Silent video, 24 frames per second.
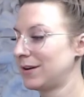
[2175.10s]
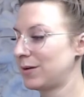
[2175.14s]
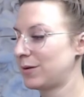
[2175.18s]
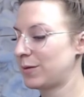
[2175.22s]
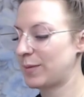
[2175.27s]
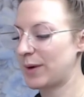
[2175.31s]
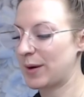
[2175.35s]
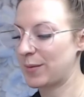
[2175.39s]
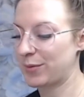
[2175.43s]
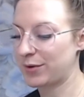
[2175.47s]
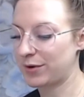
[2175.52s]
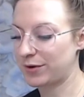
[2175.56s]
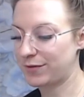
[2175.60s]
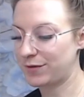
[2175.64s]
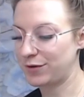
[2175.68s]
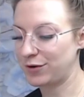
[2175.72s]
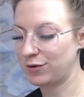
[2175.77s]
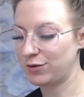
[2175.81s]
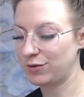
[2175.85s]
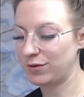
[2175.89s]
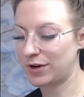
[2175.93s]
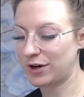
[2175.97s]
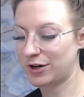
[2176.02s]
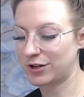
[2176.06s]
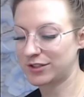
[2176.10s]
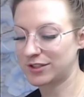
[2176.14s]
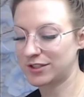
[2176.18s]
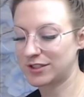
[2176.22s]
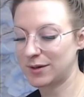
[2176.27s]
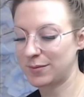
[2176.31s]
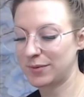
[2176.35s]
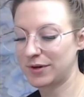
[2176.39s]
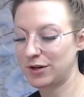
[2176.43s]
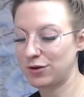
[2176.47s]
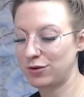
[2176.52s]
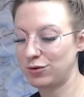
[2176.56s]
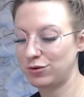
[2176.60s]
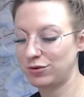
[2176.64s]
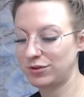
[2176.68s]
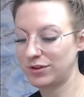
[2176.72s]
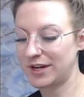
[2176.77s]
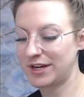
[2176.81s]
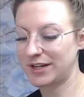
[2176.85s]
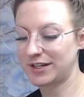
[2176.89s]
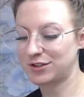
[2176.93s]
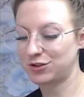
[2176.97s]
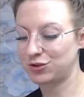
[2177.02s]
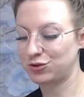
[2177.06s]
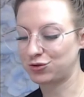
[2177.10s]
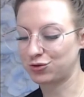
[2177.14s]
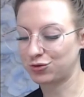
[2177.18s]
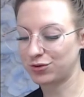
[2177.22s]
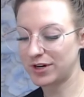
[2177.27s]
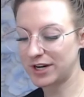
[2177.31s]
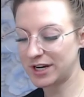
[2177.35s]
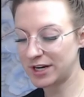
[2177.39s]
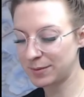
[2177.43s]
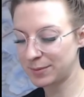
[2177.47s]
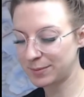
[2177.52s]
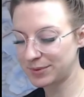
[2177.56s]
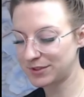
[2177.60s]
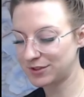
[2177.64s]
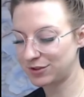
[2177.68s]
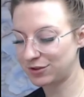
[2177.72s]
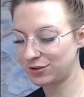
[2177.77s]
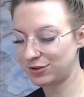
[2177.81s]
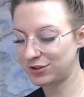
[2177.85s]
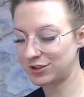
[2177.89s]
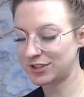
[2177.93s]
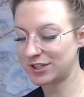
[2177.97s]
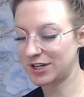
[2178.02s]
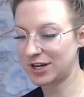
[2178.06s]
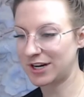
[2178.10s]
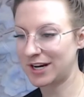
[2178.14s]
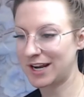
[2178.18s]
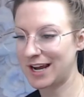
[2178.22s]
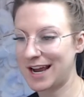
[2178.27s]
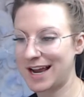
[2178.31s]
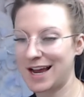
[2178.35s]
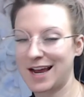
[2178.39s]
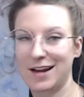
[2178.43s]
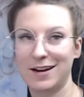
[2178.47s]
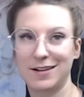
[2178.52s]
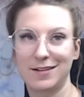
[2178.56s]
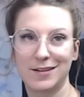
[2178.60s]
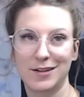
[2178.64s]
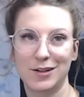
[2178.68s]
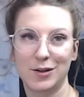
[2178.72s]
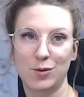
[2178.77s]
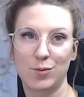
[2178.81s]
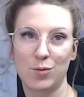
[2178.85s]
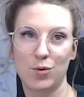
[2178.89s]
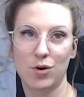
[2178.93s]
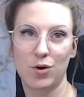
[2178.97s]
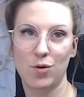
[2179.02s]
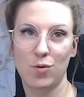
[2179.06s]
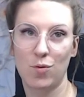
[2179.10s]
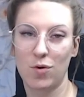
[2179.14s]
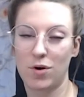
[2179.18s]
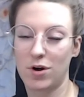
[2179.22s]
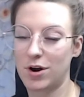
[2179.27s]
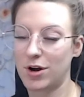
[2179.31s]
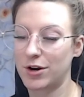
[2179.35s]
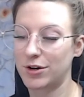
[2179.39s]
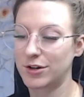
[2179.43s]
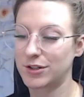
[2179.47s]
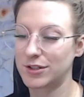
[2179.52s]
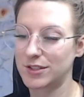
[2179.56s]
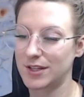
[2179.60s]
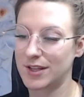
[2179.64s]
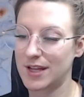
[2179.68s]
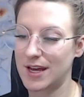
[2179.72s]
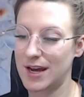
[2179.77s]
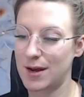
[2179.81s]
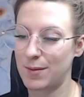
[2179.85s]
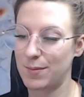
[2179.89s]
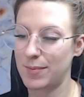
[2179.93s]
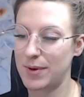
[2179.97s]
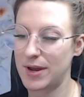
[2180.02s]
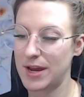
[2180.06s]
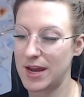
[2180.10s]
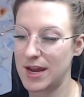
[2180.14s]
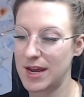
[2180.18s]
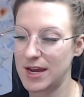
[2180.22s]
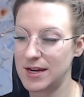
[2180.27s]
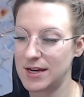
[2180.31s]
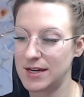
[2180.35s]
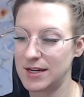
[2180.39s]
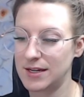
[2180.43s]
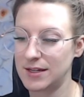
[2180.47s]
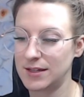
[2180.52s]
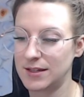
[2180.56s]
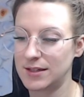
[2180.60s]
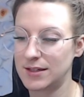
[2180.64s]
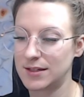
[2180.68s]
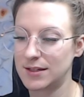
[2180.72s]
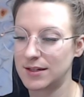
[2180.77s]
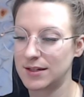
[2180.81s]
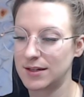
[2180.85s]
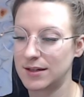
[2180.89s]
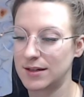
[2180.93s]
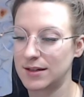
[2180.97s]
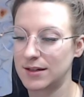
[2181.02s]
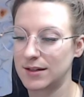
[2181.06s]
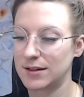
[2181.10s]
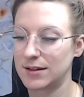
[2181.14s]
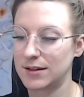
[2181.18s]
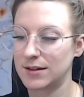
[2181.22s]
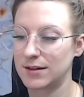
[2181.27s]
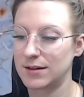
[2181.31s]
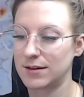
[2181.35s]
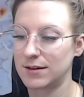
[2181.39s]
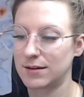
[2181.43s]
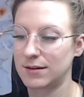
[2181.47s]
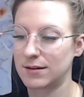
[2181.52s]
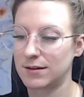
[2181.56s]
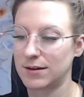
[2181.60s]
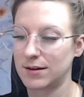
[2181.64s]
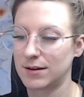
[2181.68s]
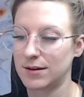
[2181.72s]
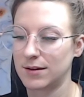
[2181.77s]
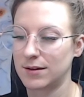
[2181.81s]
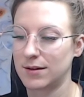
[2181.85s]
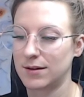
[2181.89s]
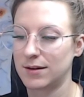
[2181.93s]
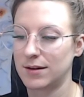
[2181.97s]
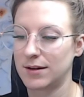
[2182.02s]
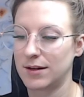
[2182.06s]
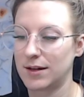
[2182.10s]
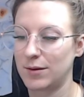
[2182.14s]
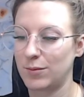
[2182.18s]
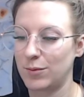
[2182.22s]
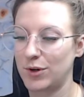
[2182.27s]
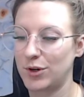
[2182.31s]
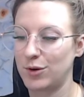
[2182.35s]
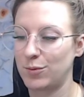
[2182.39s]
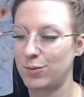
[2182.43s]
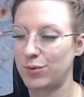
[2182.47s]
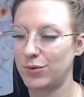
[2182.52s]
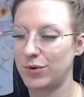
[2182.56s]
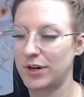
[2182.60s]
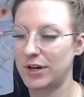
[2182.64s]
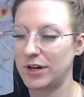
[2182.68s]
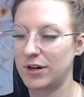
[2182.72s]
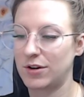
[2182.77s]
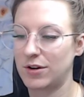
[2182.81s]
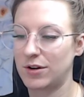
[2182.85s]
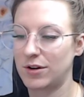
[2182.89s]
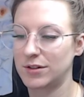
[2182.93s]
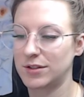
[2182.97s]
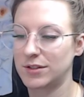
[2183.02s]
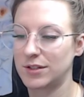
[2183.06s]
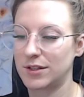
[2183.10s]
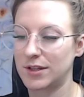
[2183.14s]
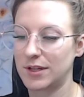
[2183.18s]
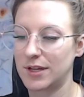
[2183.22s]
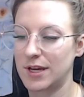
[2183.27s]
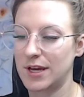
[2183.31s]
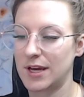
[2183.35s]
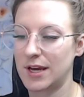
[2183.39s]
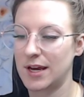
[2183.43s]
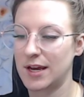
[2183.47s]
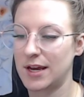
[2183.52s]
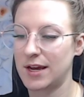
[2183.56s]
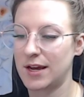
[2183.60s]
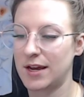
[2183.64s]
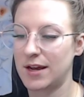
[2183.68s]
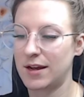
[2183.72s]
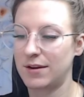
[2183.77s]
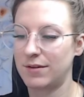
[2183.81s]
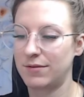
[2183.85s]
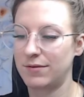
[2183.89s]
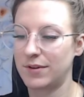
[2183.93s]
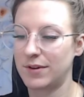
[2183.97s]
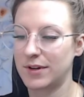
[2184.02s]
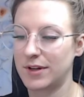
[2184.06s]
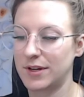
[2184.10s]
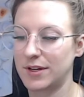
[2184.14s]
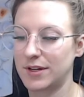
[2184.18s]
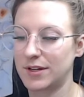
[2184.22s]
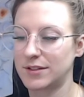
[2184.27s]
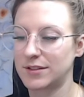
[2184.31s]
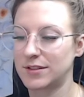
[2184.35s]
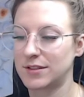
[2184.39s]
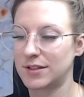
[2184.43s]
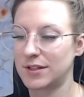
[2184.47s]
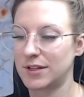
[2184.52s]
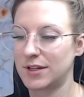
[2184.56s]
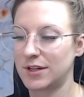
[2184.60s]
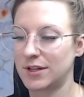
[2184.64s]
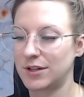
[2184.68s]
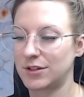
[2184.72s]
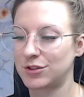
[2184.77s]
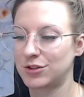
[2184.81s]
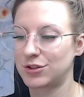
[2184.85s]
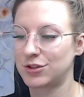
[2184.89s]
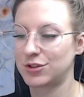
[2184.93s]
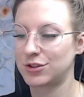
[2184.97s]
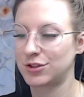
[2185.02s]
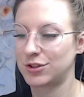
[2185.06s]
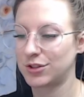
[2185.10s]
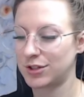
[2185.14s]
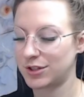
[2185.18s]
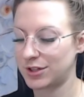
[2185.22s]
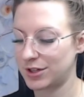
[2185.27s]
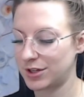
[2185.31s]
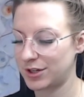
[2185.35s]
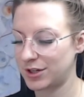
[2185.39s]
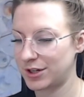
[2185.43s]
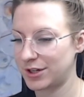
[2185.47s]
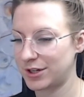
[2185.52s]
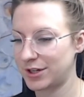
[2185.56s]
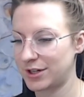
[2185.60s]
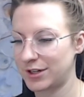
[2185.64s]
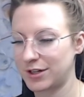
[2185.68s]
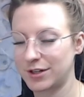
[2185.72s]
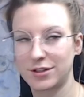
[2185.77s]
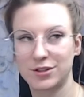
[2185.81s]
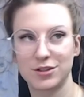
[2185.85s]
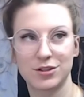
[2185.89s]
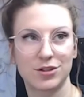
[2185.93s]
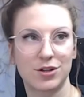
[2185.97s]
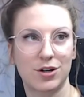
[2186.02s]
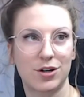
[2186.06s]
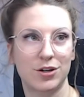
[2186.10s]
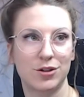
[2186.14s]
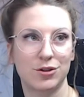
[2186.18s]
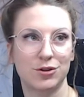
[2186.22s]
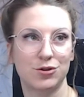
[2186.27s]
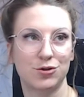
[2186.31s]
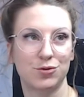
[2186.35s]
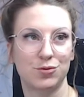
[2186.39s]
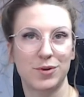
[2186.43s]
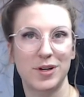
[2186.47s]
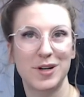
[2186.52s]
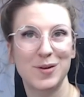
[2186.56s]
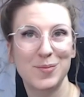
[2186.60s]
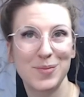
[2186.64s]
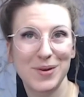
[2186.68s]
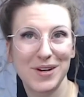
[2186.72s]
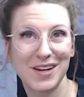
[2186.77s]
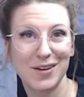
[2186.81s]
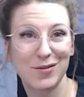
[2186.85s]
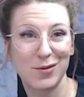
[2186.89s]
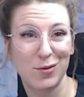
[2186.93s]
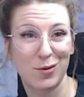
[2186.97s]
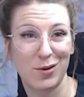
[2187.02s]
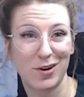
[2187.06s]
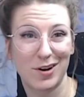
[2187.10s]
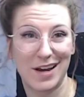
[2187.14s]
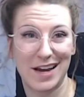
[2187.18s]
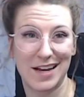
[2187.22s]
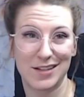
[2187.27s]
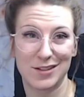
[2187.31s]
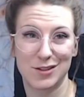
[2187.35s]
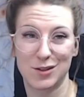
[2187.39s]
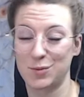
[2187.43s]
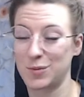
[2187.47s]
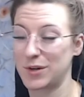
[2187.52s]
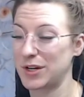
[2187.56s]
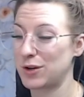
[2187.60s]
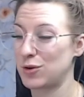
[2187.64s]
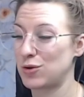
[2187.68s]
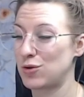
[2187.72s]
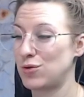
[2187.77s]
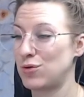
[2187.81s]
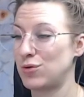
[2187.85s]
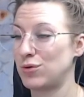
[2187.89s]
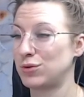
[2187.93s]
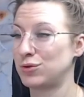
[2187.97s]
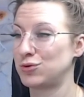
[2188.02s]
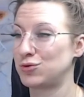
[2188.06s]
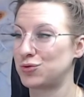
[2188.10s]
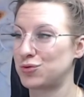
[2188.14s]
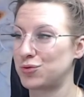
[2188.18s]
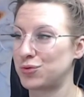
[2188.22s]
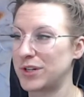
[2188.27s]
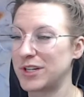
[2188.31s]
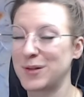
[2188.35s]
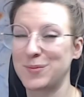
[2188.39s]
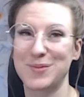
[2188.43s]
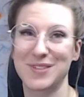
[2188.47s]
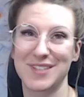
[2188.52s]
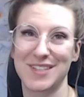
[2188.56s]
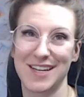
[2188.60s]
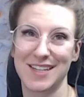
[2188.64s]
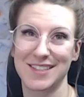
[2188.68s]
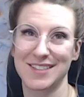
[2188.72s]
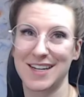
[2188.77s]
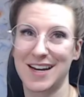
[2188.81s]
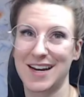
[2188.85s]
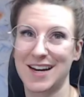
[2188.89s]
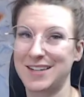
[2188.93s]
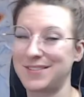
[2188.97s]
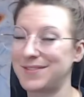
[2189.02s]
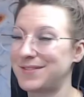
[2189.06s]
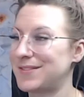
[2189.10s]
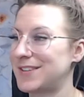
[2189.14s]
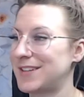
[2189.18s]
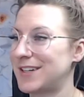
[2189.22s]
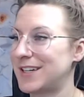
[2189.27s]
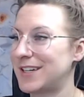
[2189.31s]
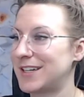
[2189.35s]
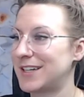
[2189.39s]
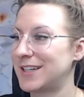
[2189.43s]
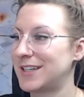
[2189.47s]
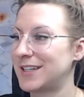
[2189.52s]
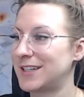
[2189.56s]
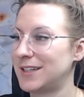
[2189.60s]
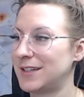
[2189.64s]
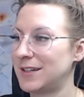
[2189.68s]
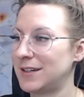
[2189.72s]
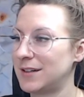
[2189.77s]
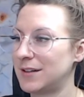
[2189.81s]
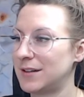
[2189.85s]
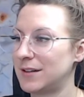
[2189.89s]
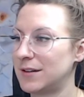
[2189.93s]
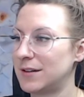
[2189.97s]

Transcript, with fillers: Remember, if you are somebody who likes drips, you just got to add a little more water to that paint and when you bring it onto the canvas, it should start dripping. If you want to add some like cool drips, that's kind of fun.